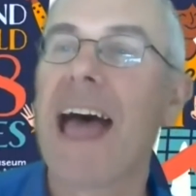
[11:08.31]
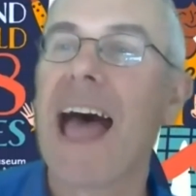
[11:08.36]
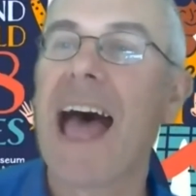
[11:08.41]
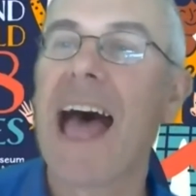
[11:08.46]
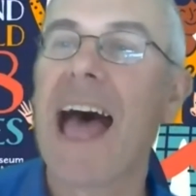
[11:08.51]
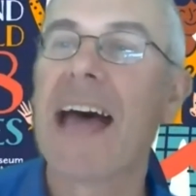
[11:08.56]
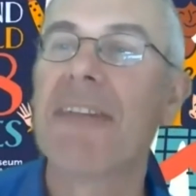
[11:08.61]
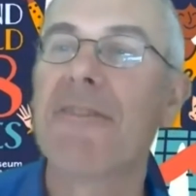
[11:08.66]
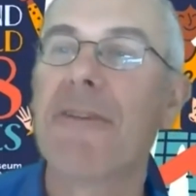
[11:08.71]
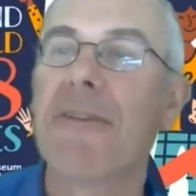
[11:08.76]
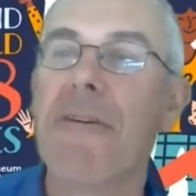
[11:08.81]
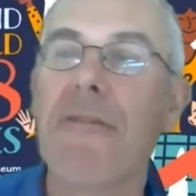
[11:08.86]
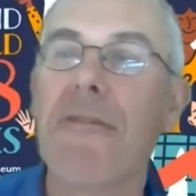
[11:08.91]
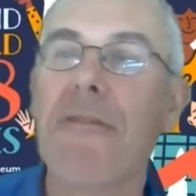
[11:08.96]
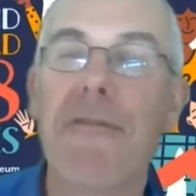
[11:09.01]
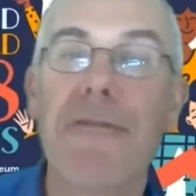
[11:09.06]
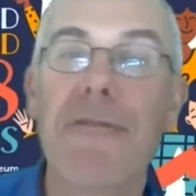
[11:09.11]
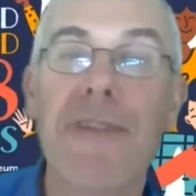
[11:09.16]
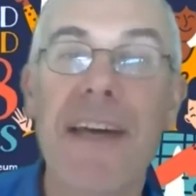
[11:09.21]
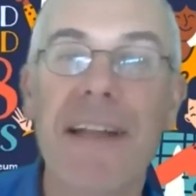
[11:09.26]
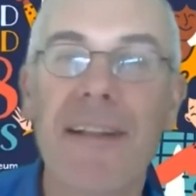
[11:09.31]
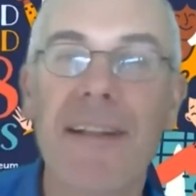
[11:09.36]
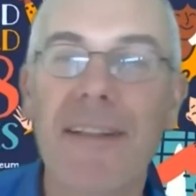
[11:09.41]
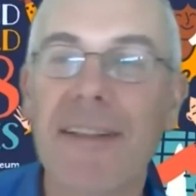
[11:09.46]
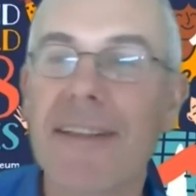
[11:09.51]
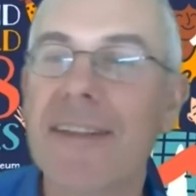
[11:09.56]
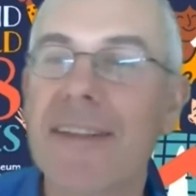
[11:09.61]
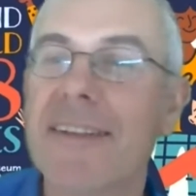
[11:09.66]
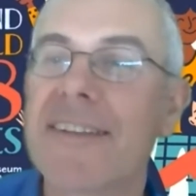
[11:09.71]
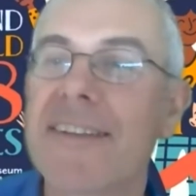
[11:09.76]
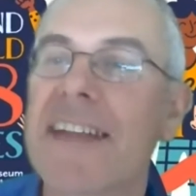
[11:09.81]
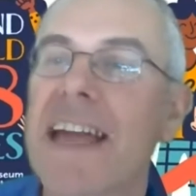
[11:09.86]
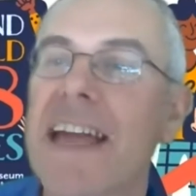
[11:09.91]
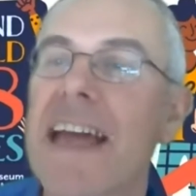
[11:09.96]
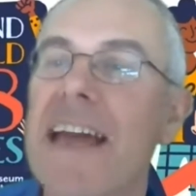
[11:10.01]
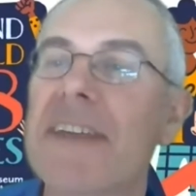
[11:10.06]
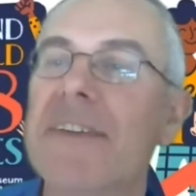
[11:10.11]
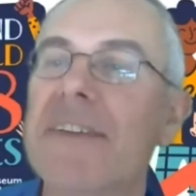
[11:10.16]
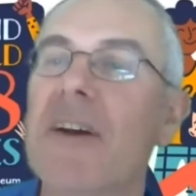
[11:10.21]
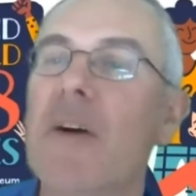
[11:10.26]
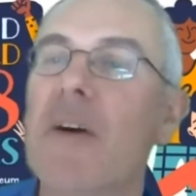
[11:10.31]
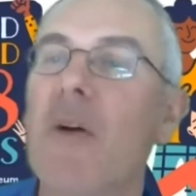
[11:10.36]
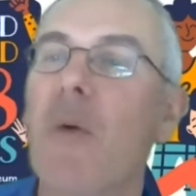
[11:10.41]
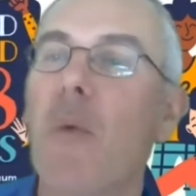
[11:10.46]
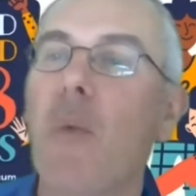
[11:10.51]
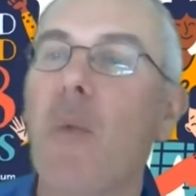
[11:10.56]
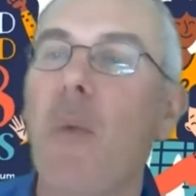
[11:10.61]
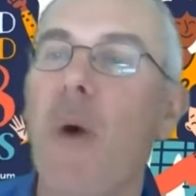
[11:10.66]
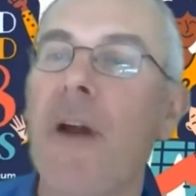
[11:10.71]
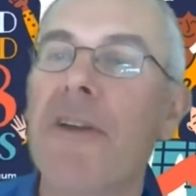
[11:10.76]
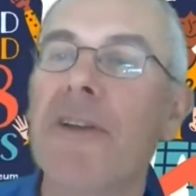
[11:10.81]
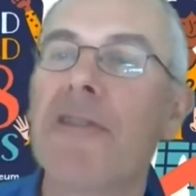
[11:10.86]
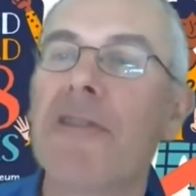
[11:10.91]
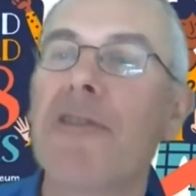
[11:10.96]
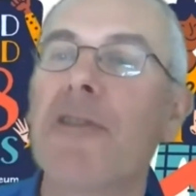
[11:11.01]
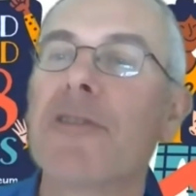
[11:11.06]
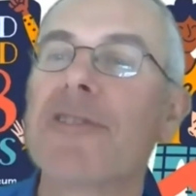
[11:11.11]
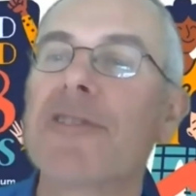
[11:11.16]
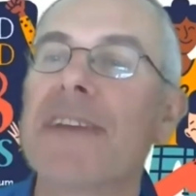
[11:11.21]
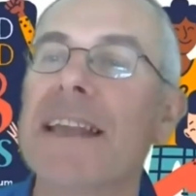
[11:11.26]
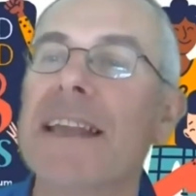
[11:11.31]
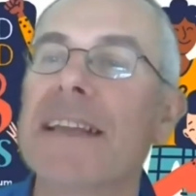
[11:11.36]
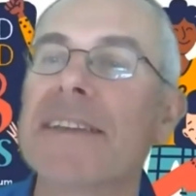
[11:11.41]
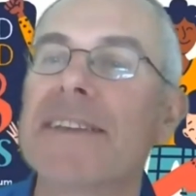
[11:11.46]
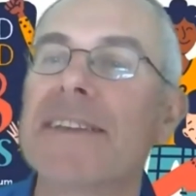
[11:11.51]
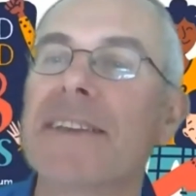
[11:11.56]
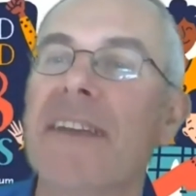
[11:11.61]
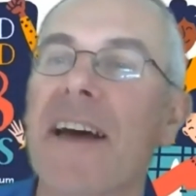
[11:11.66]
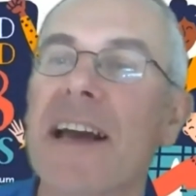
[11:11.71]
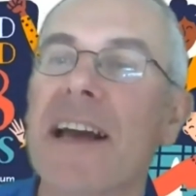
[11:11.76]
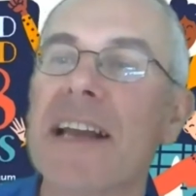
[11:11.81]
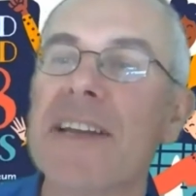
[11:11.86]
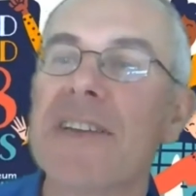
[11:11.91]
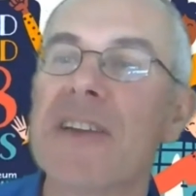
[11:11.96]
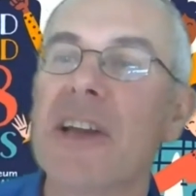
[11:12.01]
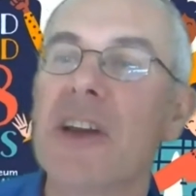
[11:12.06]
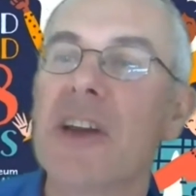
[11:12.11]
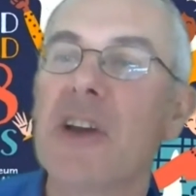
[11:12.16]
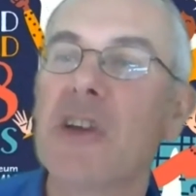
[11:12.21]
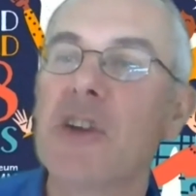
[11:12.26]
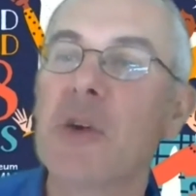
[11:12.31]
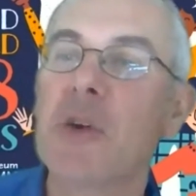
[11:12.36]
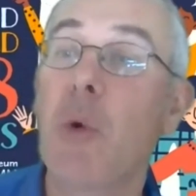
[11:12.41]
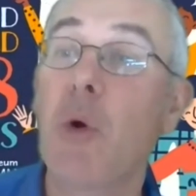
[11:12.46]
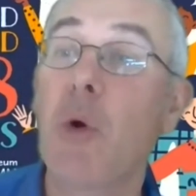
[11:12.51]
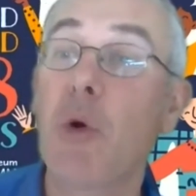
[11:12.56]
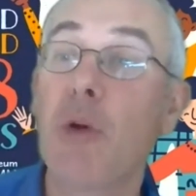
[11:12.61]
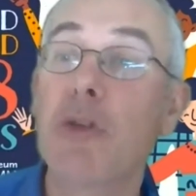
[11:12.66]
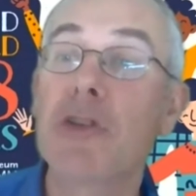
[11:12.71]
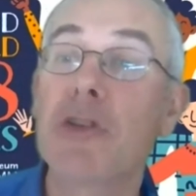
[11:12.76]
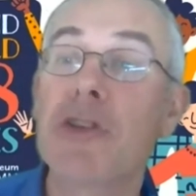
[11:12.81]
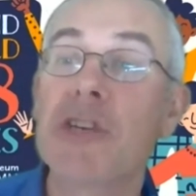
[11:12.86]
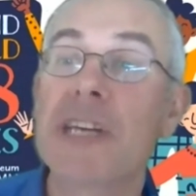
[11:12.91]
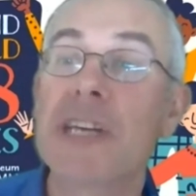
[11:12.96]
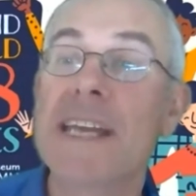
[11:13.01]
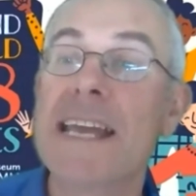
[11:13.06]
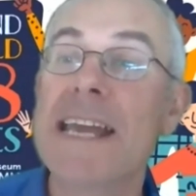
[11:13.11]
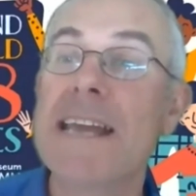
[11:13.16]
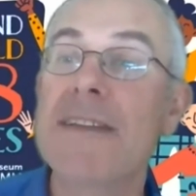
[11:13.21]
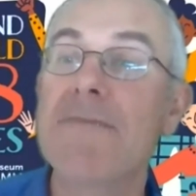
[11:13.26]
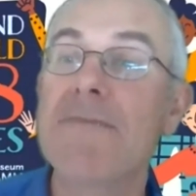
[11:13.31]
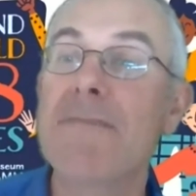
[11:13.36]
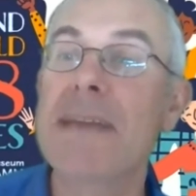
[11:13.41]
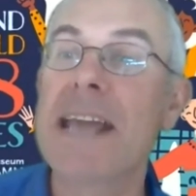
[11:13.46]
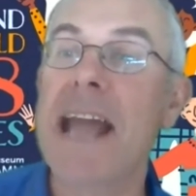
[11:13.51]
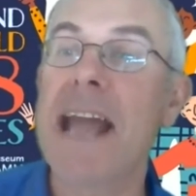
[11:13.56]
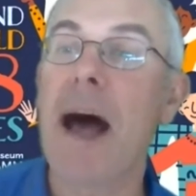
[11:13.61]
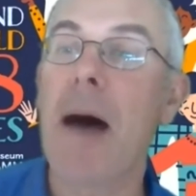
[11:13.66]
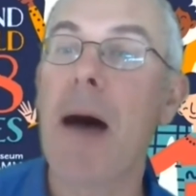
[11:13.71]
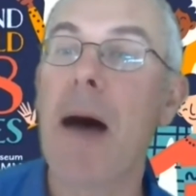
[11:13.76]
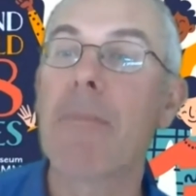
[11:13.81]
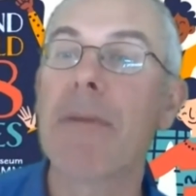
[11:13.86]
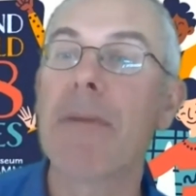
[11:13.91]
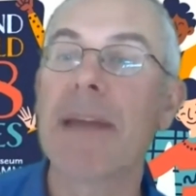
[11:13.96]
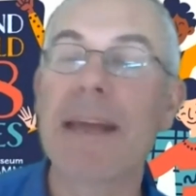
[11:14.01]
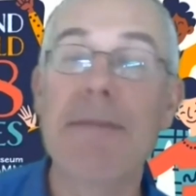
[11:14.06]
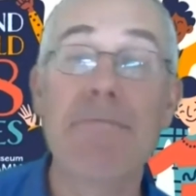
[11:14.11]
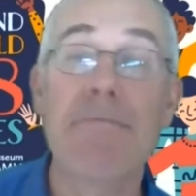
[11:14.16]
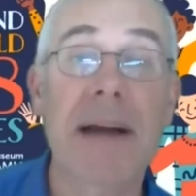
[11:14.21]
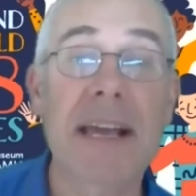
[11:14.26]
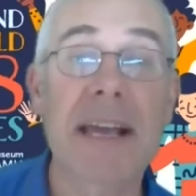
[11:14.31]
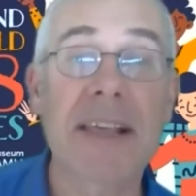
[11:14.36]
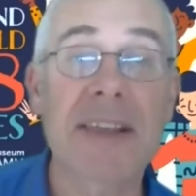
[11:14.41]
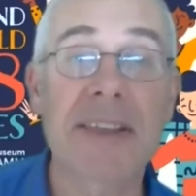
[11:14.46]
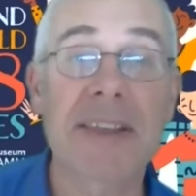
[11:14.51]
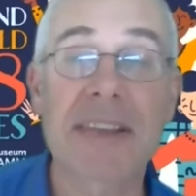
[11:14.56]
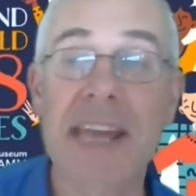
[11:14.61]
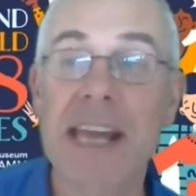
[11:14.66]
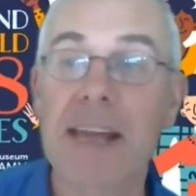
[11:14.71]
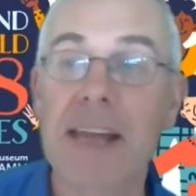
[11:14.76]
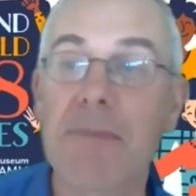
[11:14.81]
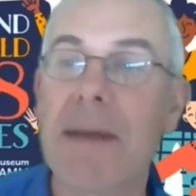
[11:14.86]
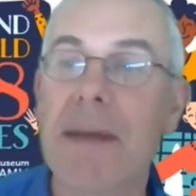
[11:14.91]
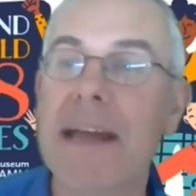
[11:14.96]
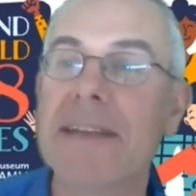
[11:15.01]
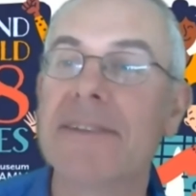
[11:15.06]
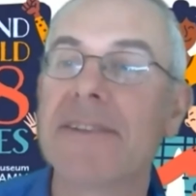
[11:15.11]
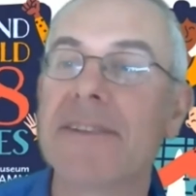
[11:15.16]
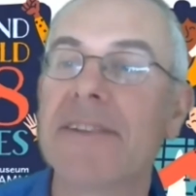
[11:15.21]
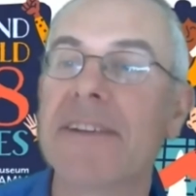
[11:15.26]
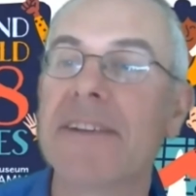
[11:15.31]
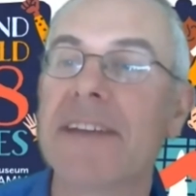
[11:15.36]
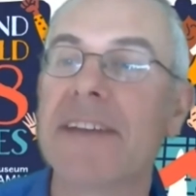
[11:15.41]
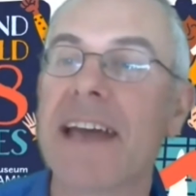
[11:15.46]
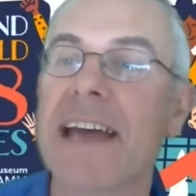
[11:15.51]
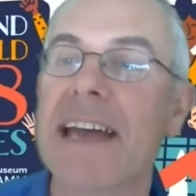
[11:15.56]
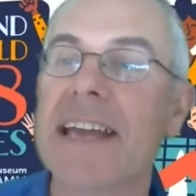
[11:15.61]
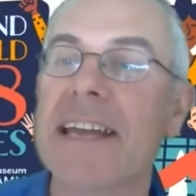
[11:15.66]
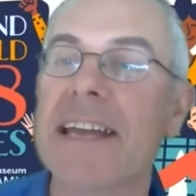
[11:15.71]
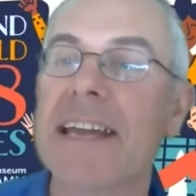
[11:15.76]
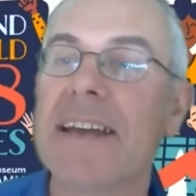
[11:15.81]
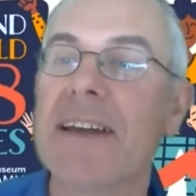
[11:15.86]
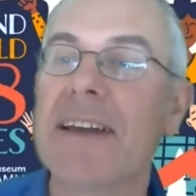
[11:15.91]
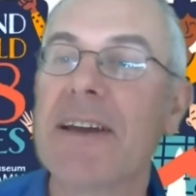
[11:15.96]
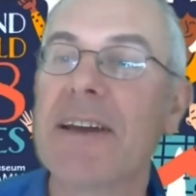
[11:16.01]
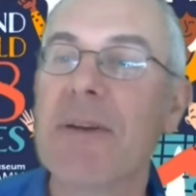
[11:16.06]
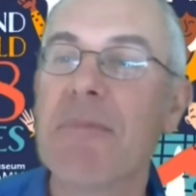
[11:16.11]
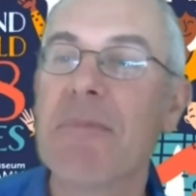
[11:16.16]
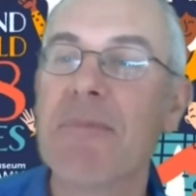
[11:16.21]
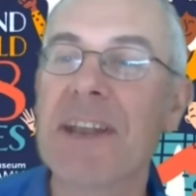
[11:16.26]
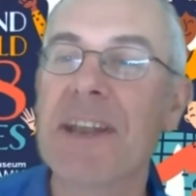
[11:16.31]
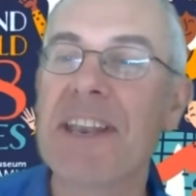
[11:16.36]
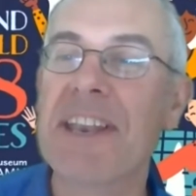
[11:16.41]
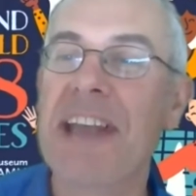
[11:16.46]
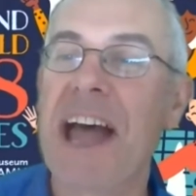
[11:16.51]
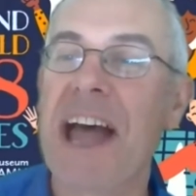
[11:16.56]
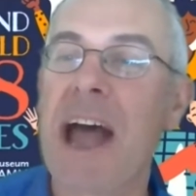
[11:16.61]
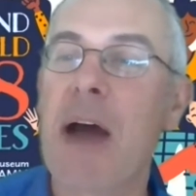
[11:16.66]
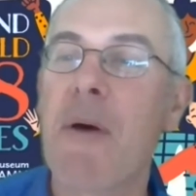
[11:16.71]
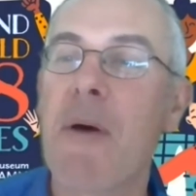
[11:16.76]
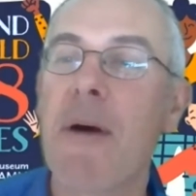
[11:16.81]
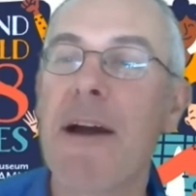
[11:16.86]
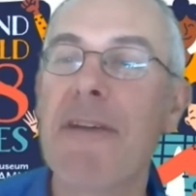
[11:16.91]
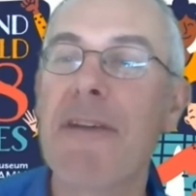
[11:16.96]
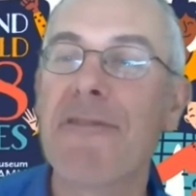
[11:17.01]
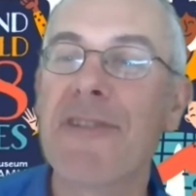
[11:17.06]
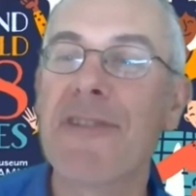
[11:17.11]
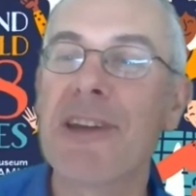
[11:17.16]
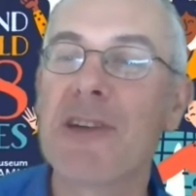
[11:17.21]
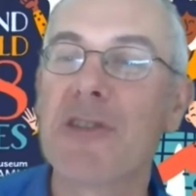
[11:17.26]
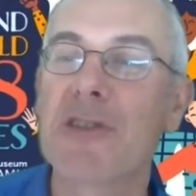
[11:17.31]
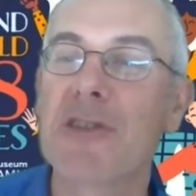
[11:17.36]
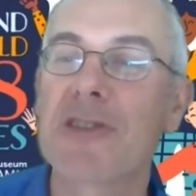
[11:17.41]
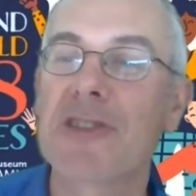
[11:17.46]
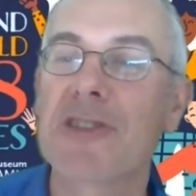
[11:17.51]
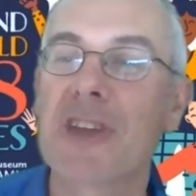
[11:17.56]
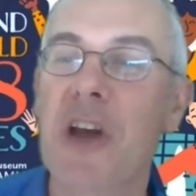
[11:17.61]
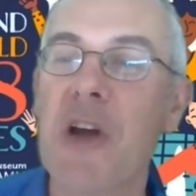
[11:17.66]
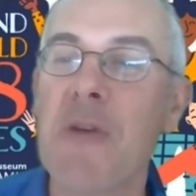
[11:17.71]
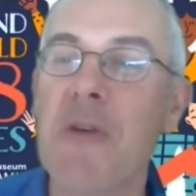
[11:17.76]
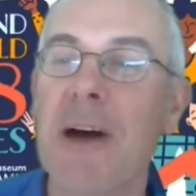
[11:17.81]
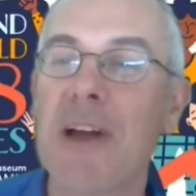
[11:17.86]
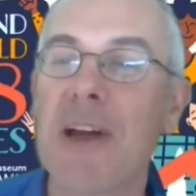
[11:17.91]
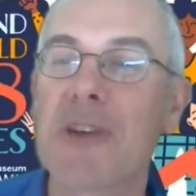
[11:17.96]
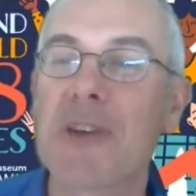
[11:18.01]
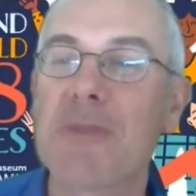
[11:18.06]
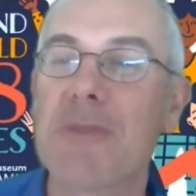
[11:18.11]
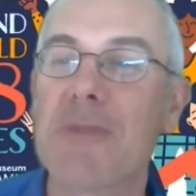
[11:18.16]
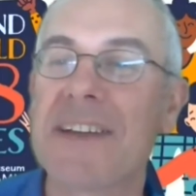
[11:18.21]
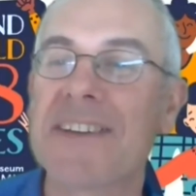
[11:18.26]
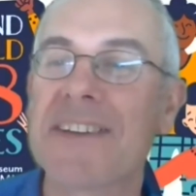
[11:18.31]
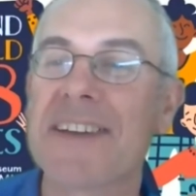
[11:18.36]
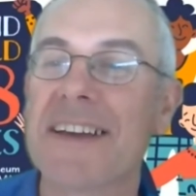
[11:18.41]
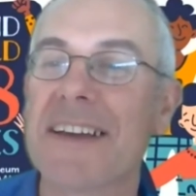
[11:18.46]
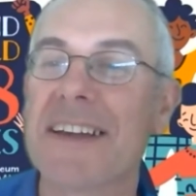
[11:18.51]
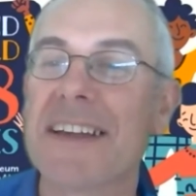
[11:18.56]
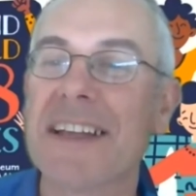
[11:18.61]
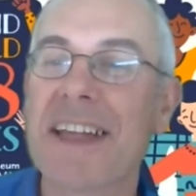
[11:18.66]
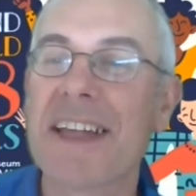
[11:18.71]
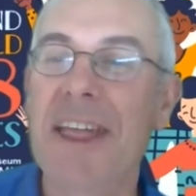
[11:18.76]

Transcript: And Phil said, wonderful telling tonight. You all cheered me up in my sick bed today, but now I feel so much better.